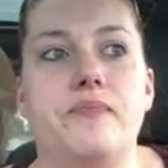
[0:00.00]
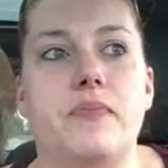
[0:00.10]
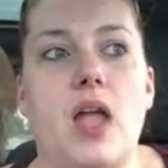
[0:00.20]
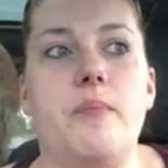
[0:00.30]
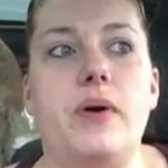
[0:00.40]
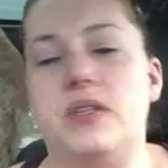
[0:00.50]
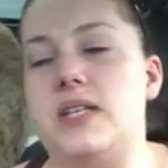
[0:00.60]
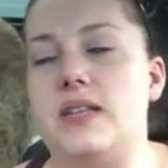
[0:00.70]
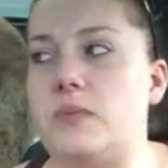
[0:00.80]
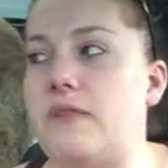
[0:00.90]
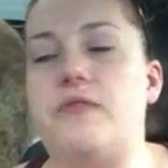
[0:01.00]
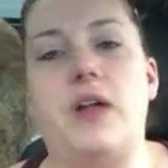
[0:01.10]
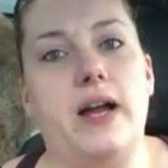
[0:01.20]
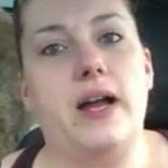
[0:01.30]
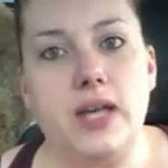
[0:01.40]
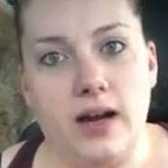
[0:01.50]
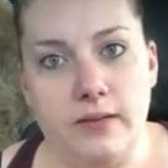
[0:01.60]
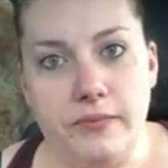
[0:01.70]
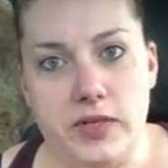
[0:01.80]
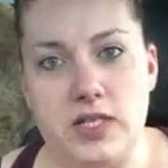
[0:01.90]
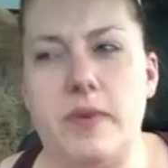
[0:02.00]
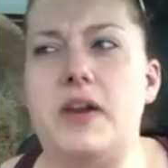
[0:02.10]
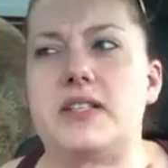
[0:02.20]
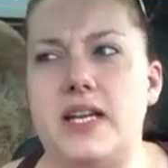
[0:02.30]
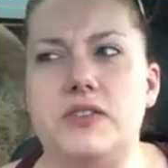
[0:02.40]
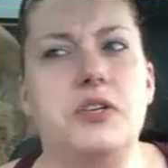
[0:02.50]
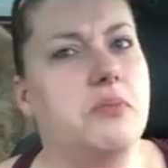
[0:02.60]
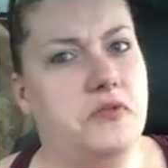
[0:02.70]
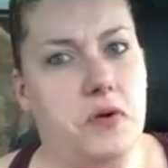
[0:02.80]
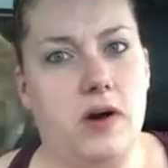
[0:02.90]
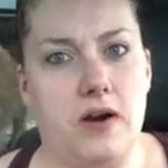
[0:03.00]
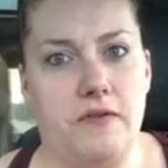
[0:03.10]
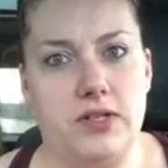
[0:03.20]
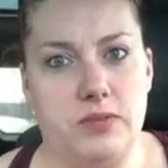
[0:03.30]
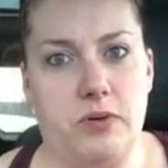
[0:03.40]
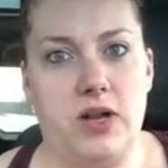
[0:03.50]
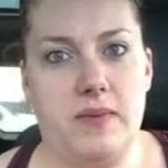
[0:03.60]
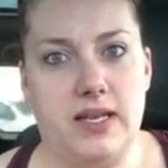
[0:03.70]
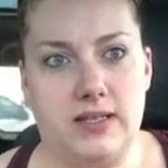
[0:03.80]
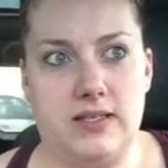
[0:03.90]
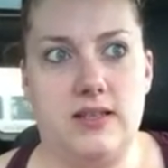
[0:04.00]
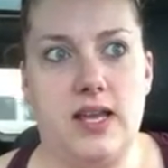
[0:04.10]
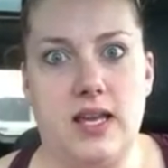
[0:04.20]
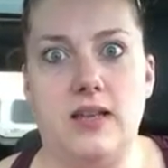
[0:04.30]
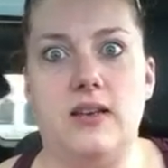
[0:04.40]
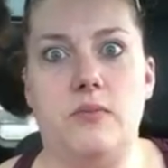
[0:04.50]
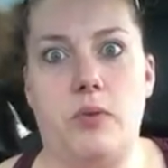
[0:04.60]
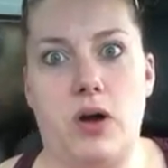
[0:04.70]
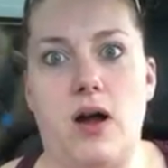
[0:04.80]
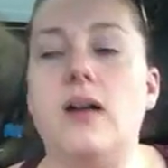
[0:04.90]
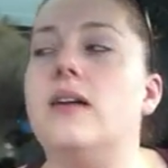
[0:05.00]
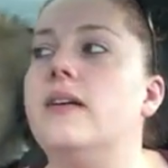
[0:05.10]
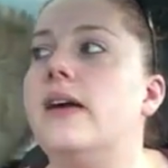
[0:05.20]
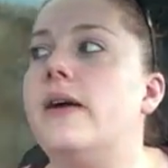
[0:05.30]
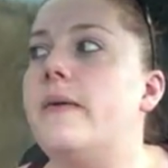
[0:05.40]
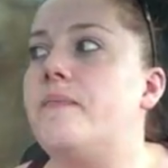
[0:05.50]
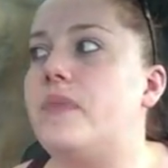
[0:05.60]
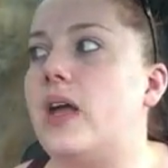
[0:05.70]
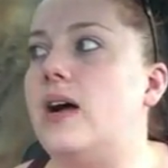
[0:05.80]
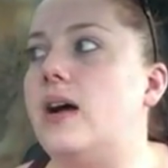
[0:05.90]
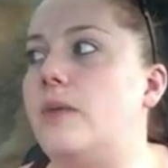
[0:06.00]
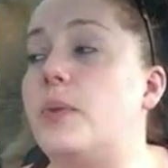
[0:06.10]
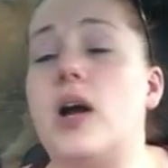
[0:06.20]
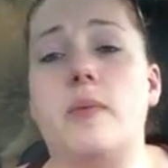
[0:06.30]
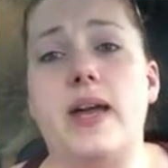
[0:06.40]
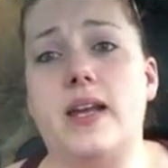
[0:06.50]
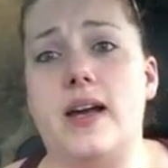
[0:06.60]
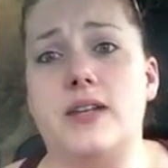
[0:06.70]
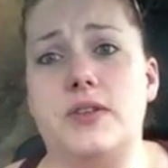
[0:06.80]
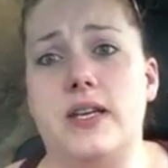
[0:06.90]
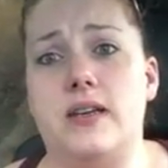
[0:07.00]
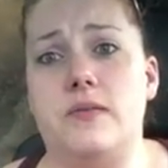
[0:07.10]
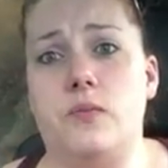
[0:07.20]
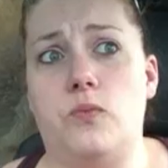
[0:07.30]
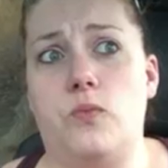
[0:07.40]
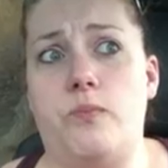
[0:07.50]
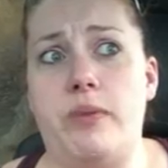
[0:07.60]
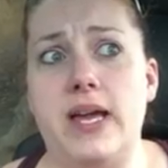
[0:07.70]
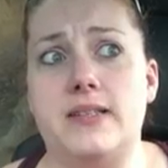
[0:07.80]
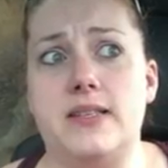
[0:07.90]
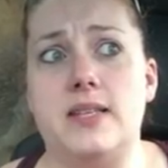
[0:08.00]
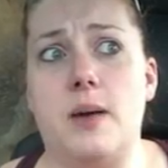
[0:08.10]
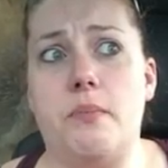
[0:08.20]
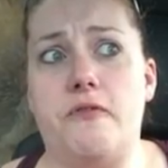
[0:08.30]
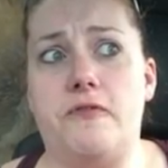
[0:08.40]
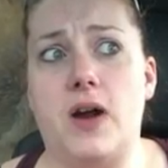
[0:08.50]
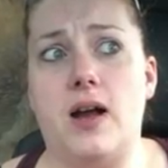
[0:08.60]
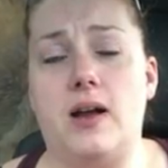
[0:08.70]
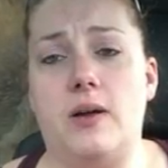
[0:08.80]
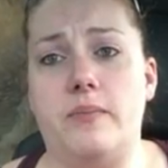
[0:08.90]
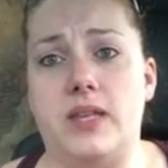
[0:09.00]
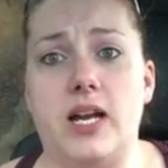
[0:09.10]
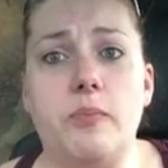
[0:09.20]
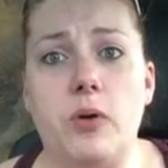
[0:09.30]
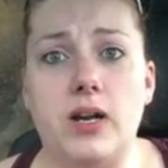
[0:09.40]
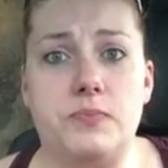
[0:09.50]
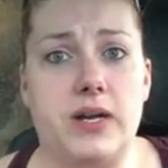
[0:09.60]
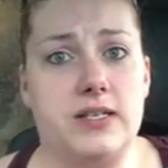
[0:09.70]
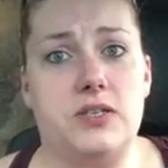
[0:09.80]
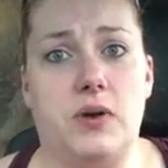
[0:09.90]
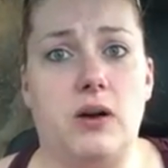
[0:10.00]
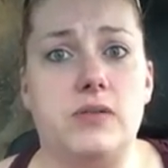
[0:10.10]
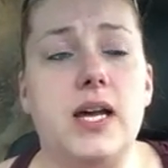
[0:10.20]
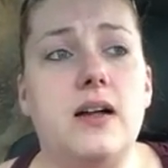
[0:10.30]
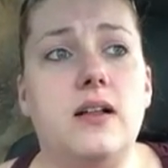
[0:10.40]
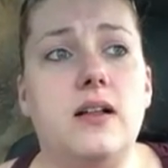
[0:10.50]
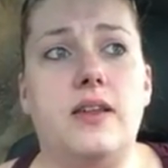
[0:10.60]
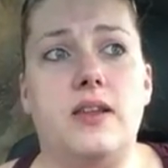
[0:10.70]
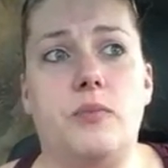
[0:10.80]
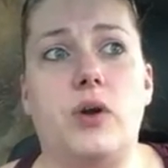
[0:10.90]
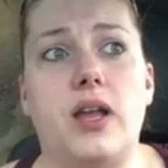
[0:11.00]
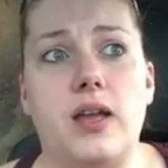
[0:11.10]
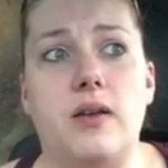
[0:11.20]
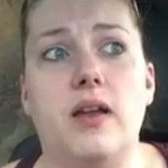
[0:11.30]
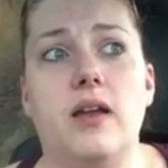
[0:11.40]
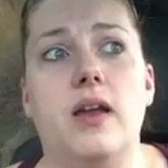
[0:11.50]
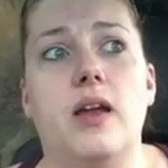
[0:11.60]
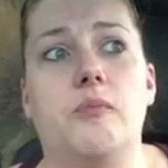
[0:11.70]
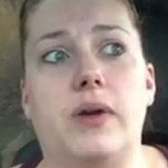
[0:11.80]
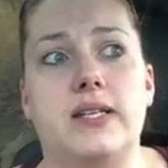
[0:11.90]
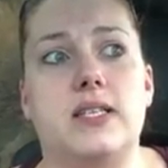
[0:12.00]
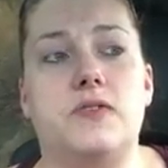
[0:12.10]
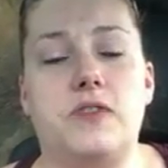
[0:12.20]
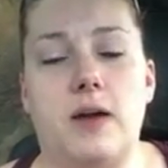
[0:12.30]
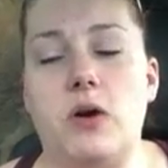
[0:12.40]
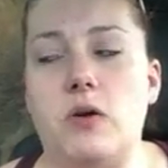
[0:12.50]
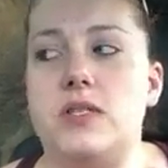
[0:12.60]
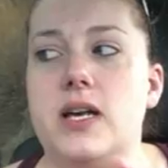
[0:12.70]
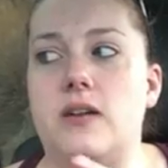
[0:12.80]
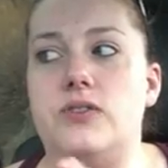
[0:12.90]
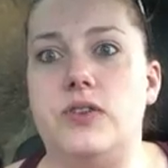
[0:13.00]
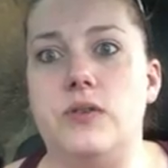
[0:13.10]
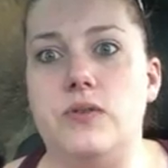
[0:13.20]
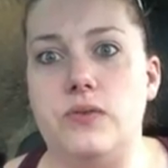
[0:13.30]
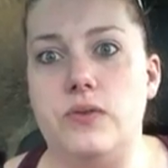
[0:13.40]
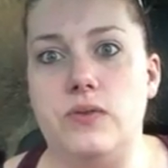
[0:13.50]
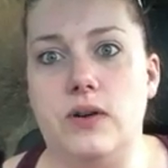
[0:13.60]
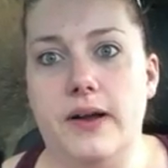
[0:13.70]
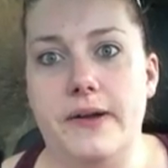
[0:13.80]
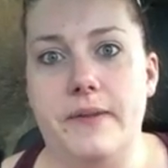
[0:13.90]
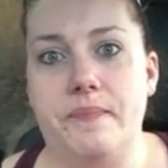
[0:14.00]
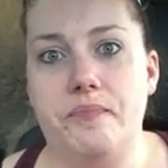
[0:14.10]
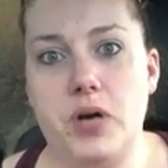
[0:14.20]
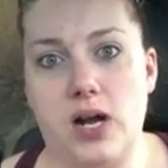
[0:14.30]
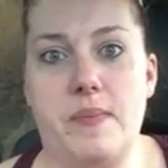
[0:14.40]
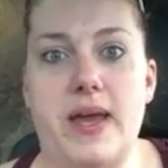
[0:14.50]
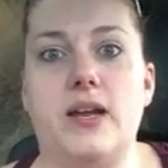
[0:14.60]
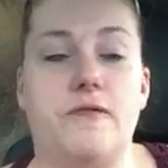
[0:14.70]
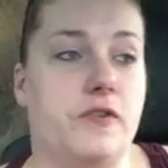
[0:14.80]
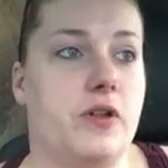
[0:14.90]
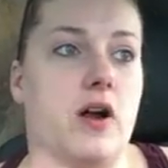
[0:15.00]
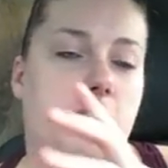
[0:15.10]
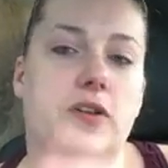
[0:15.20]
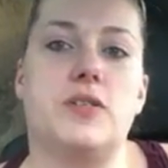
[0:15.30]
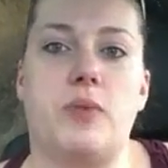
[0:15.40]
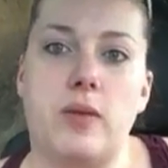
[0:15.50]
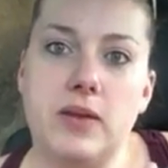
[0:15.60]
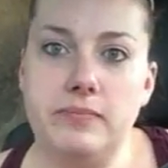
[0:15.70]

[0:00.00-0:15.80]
about the day that we fly out there, which is about a day or 2 before our first appointment in Prague. Praga Medica actually picks us up from the airport, brings us to our hotel, and then in the morning brings us from the hotel to Praga Medica for our first appointment.